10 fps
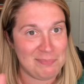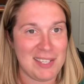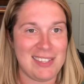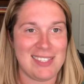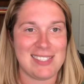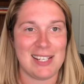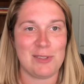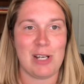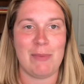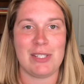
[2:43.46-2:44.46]
the second
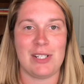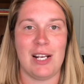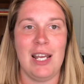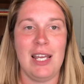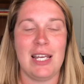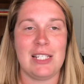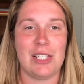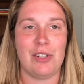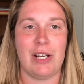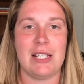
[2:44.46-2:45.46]
trimester is a
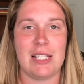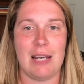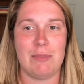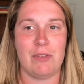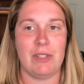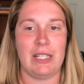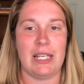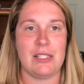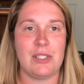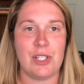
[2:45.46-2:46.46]
great time to really
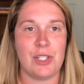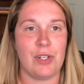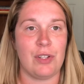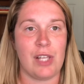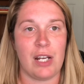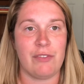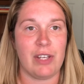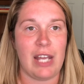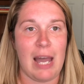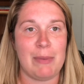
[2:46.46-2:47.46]
institute a lot of good
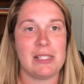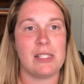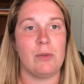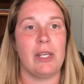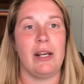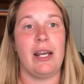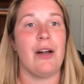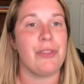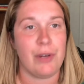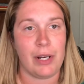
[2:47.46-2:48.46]
habits that will carry
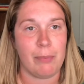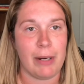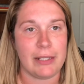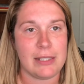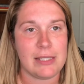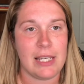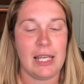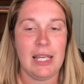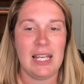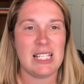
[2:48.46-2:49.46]
out throughout your pregnancy.
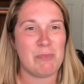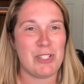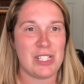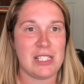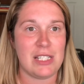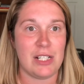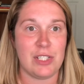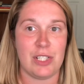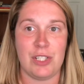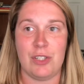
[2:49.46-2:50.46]
It's much easier
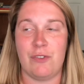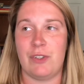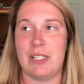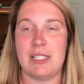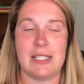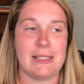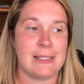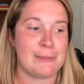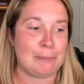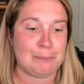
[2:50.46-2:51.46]
to do, for instance,